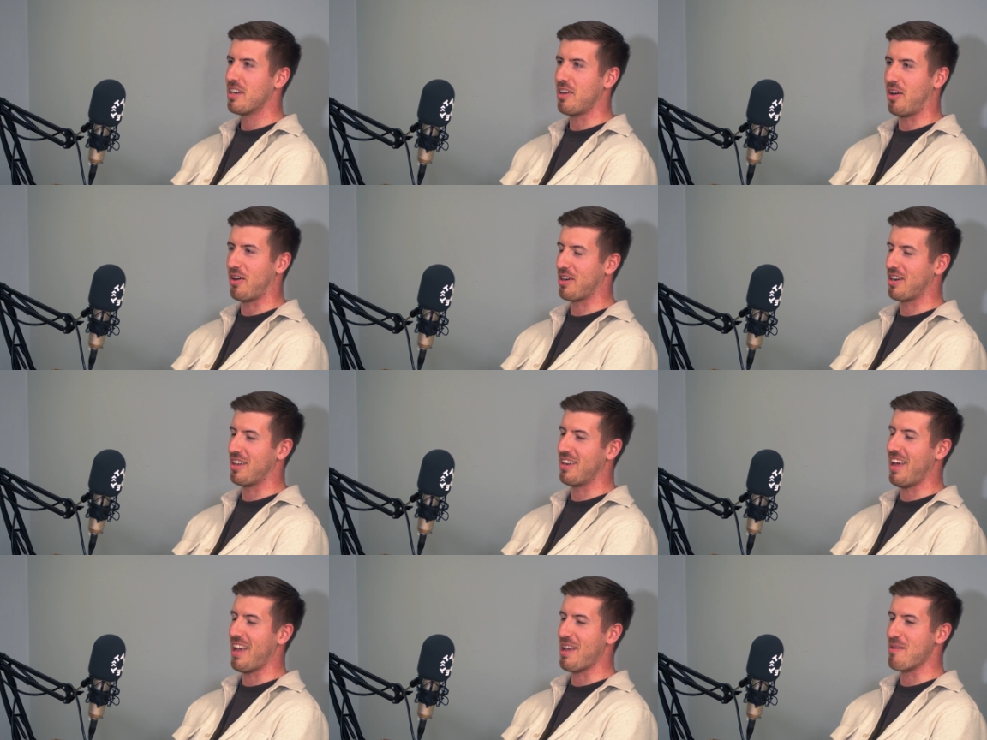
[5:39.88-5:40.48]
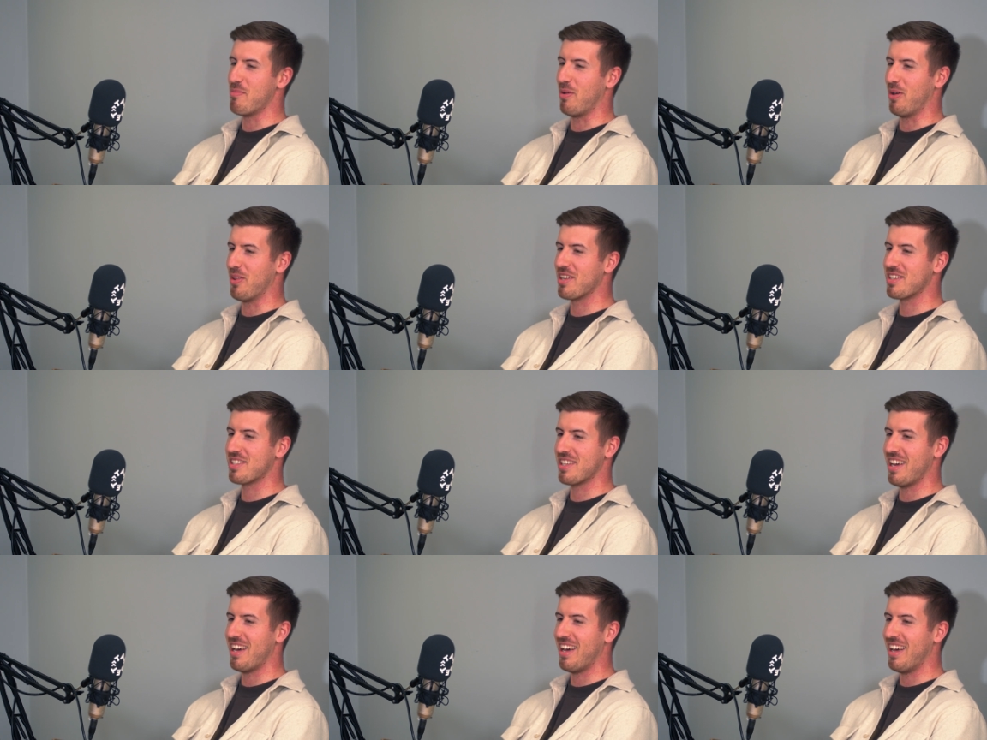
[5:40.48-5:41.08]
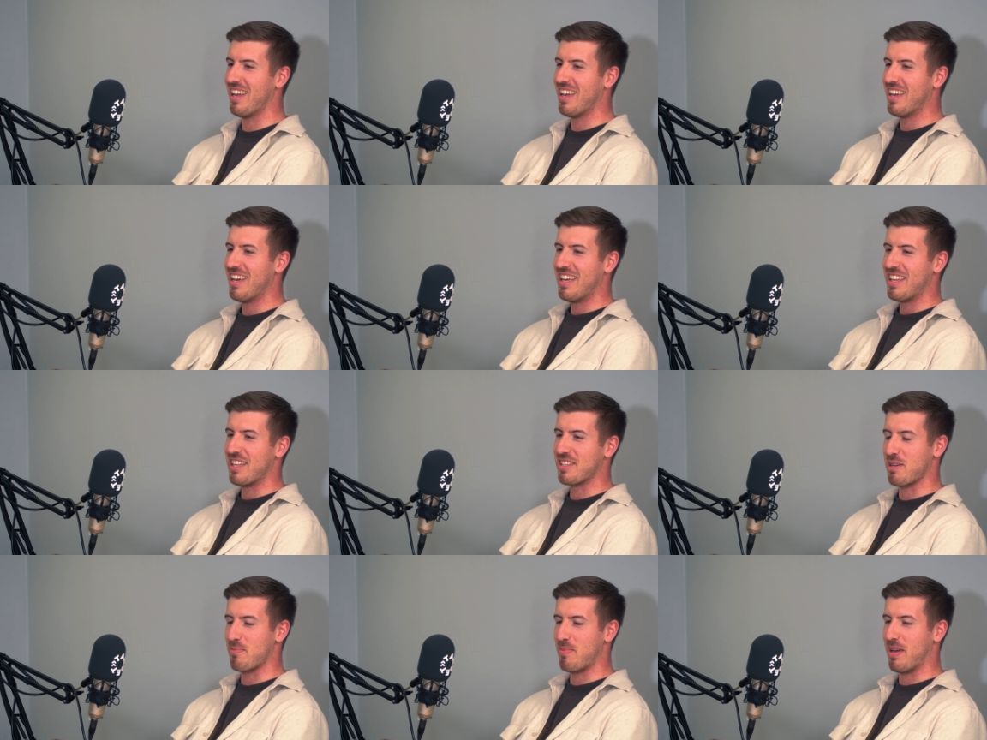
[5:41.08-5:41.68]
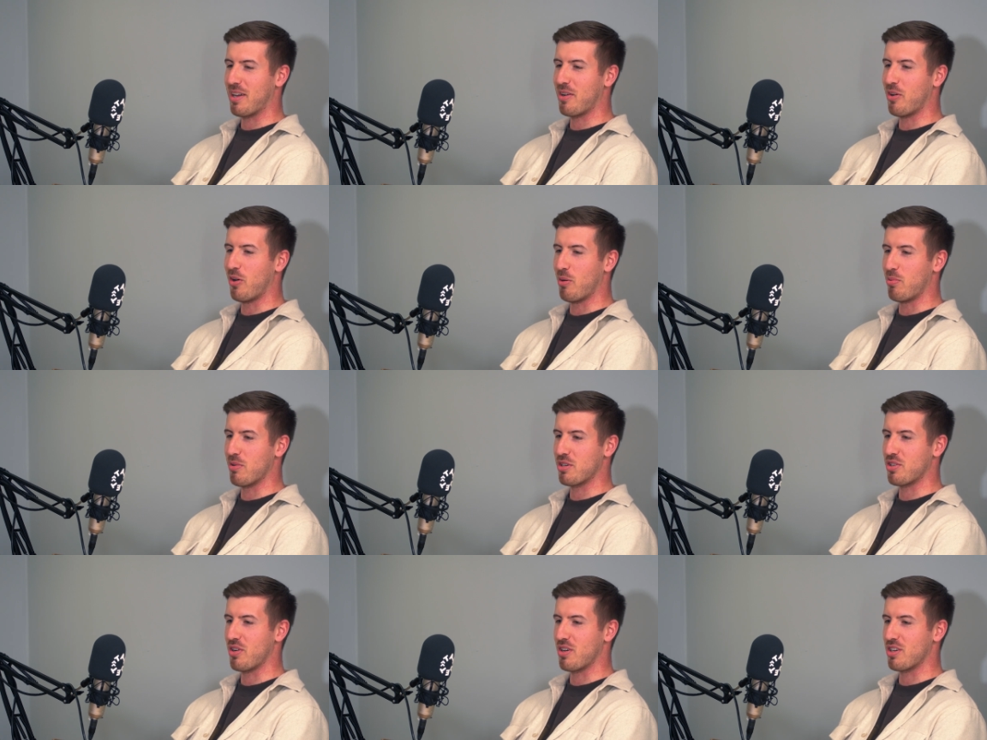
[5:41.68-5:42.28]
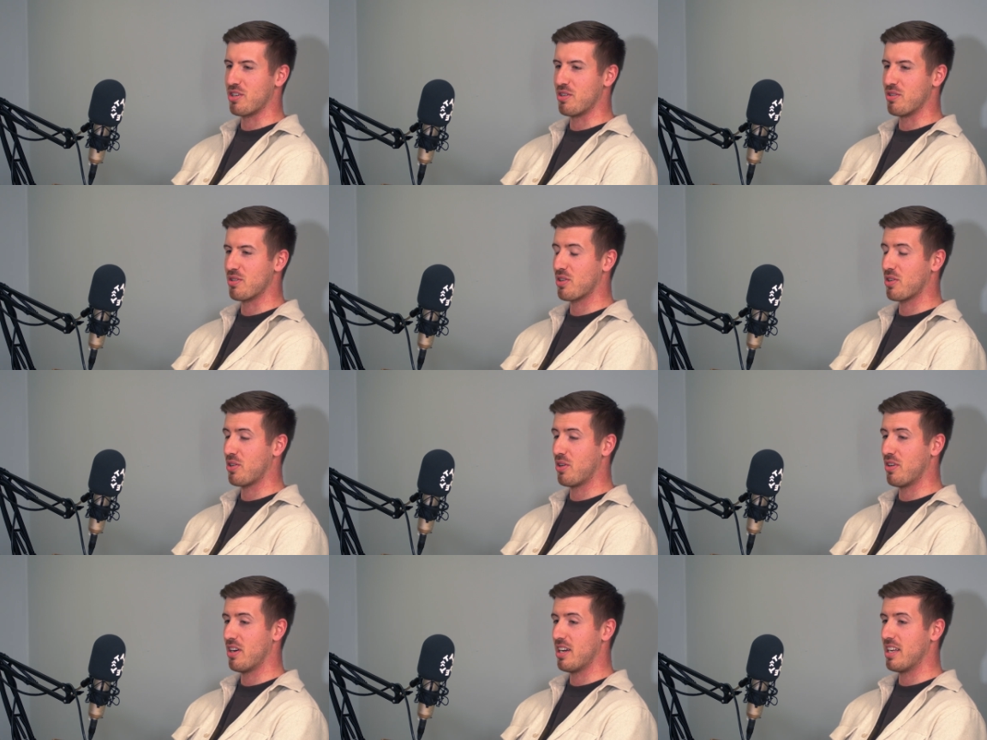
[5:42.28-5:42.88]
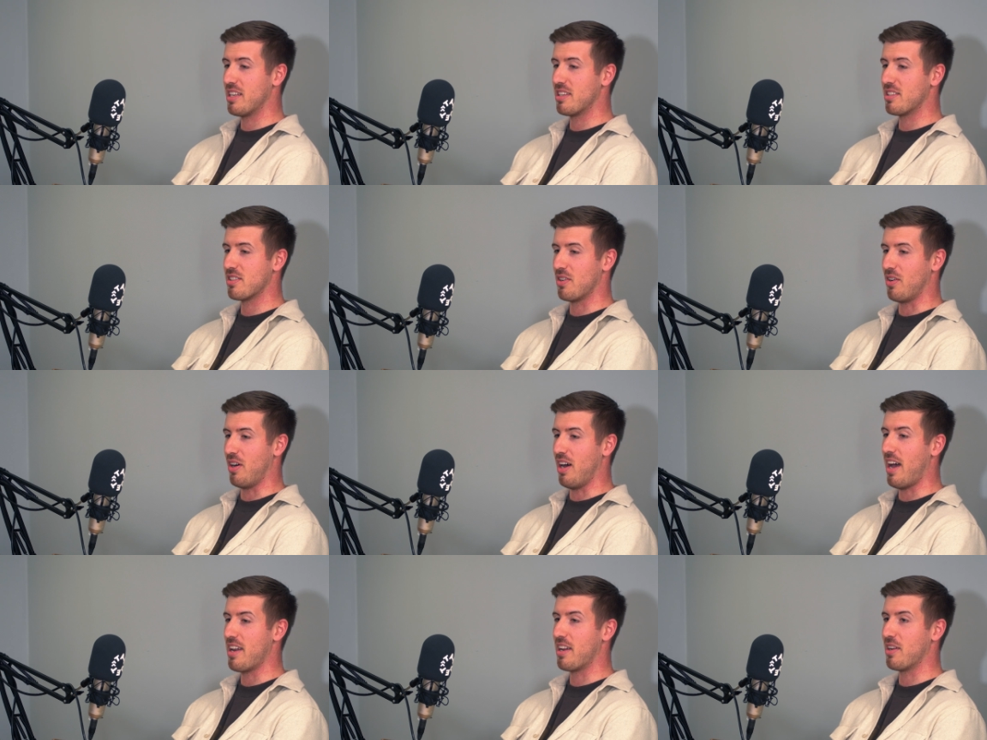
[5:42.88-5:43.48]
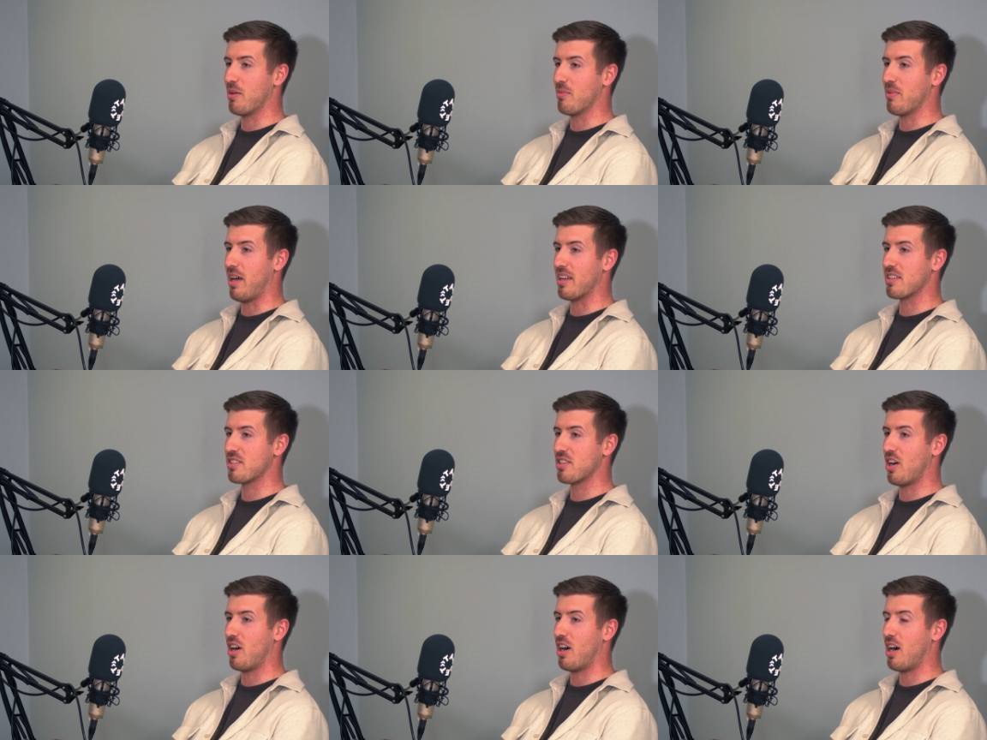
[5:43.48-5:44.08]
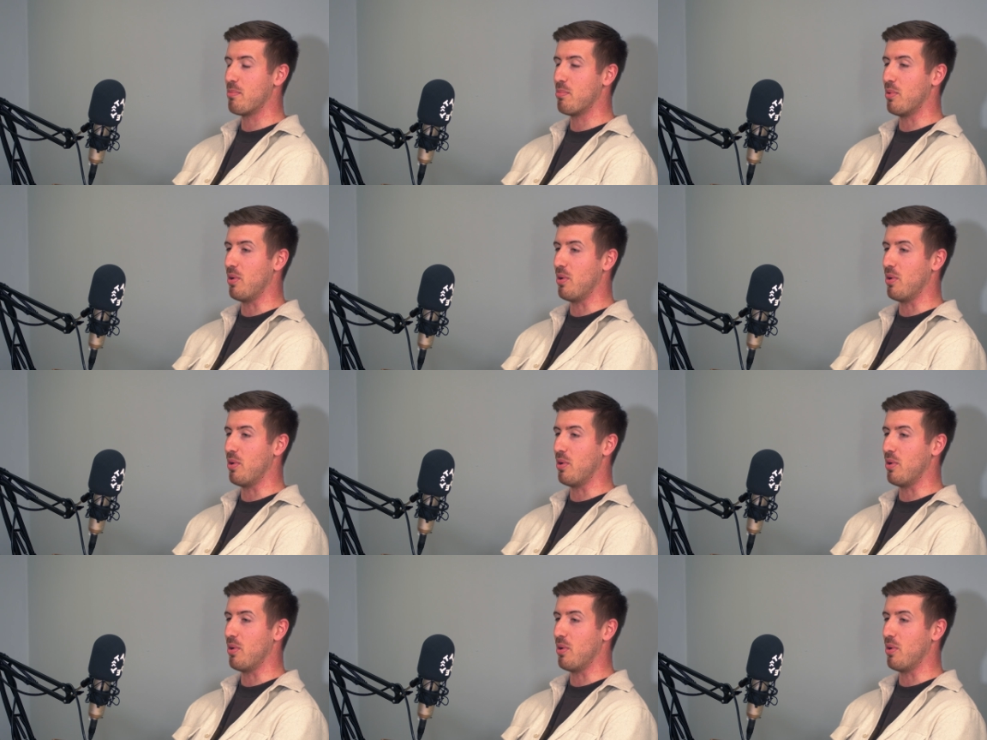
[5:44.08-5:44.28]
not going to name, but there's a big corporate structure who's currently sort of heading up that chart.